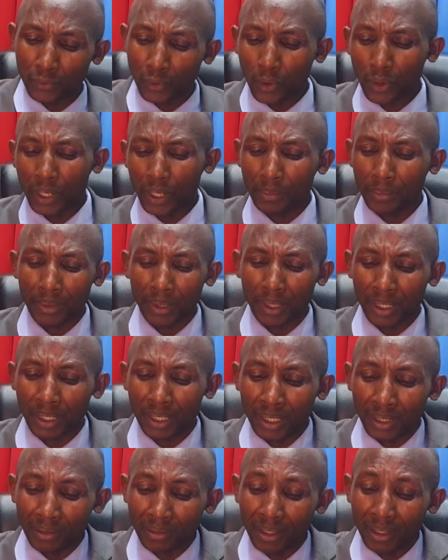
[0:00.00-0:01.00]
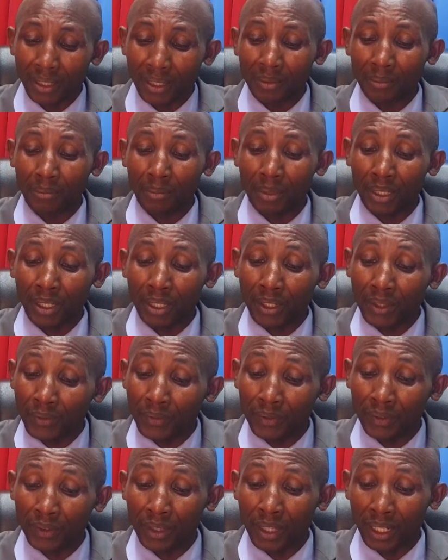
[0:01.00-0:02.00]
For him, he really
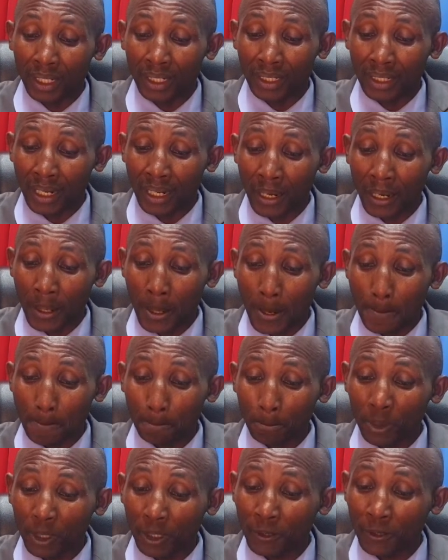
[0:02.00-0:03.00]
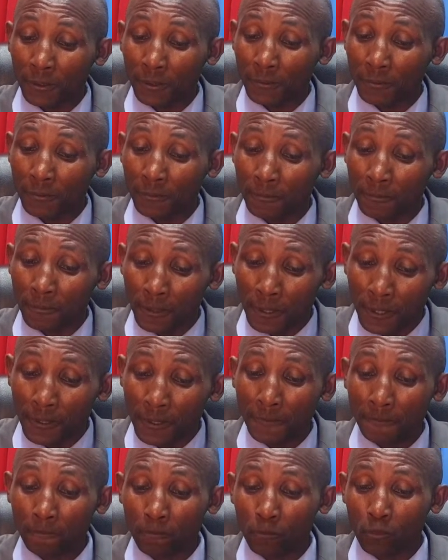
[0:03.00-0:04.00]
believes that it is
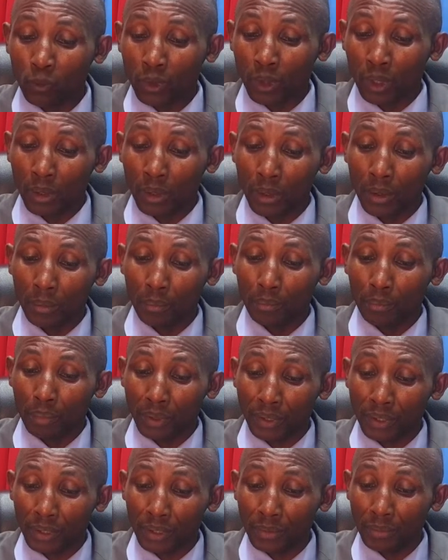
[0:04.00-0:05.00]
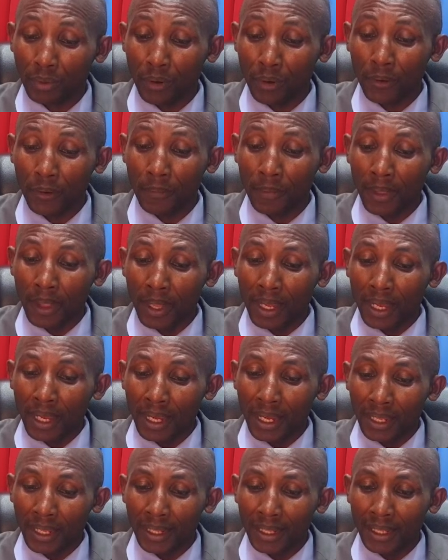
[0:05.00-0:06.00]
really possible.
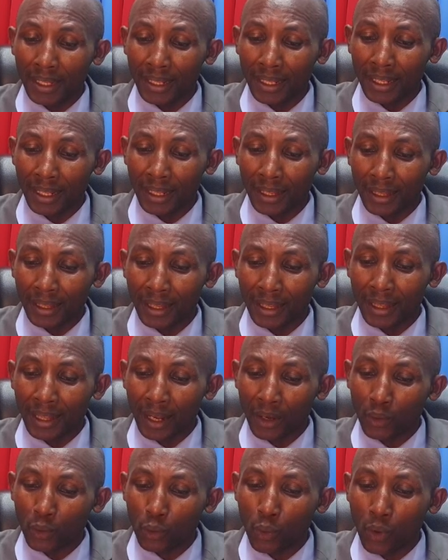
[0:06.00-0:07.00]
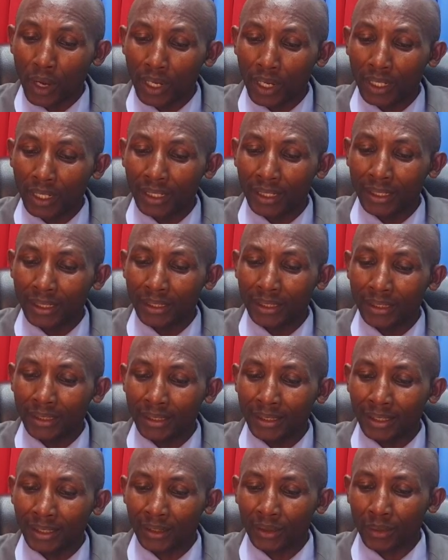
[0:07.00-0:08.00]
And then the third one
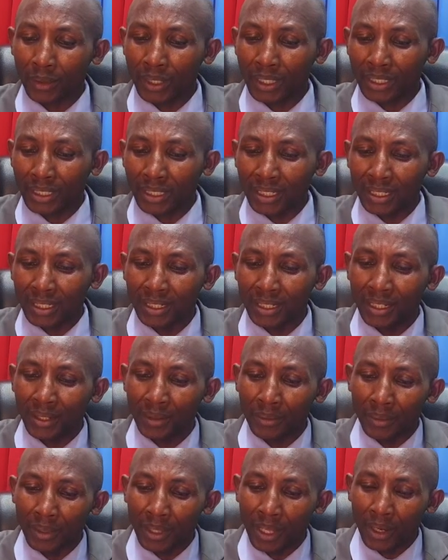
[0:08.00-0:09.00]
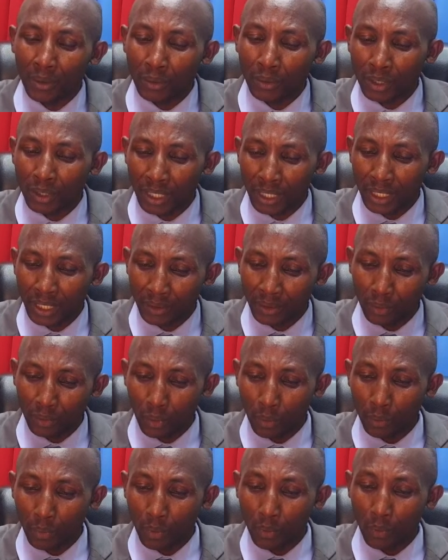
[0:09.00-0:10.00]
is, so I said, without
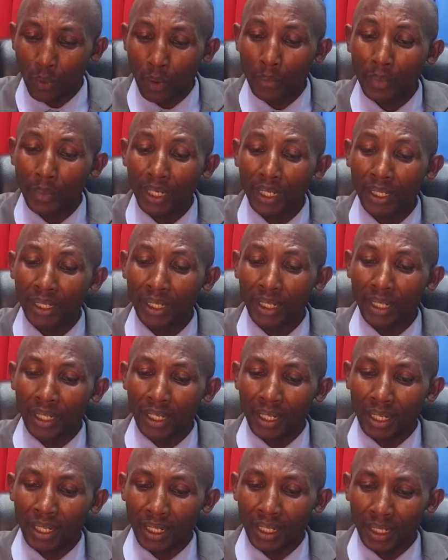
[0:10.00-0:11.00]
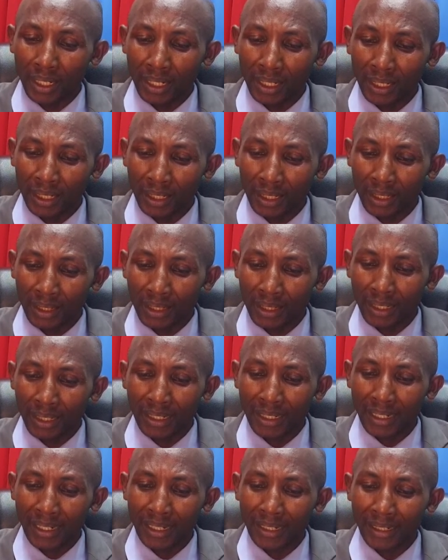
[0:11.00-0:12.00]
global warming,
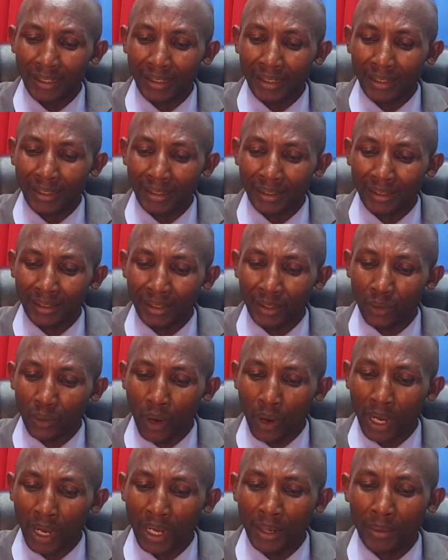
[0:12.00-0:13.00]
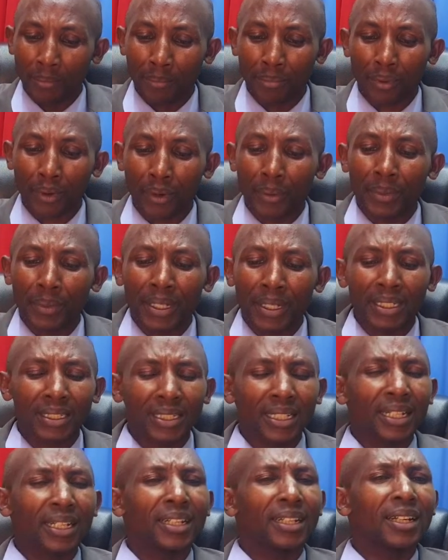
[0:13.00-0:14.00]
then zero
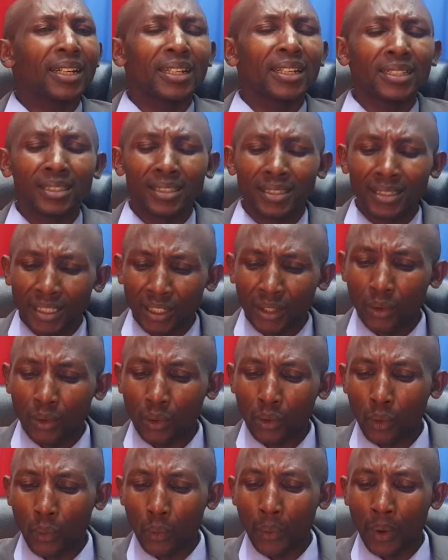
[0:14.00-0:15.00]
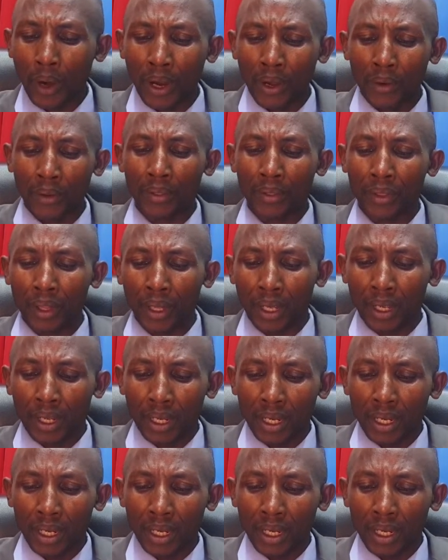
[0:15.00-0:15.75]
unemployment, and zero wealth